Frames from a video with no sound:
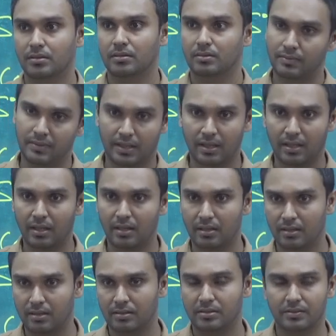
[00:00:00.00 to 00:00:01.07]
We can
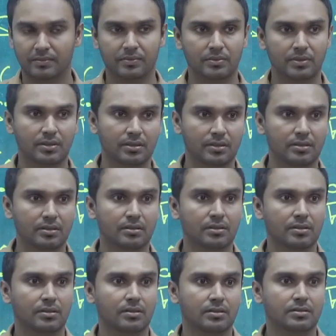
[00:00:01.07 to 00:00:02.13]
shift to the
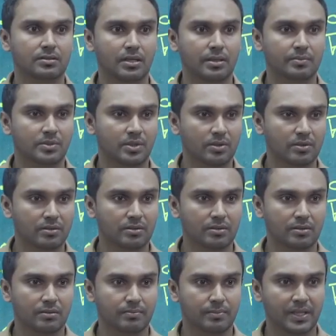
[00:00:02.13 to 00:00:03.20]
same slot
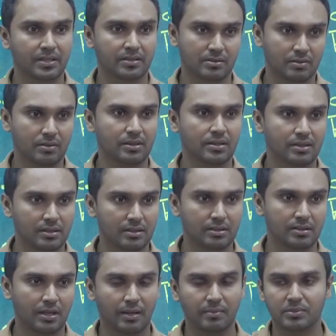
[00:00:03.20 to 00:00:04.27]
because only the
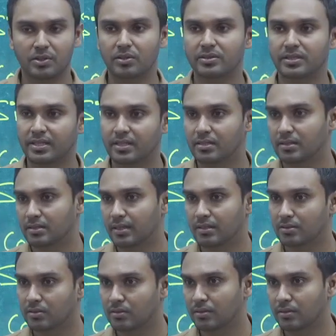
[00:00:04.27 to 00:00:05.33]
time slot changes, that's all.